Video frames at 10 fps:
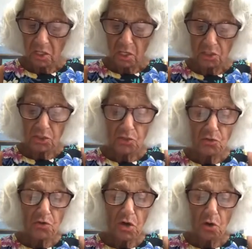Should you
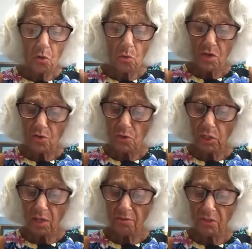know when you
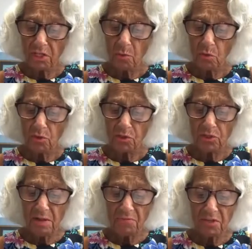love someone or
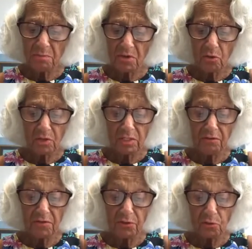something because it
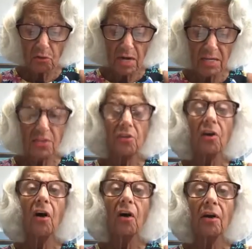feels right in your
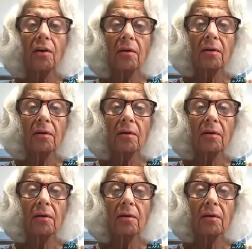heart?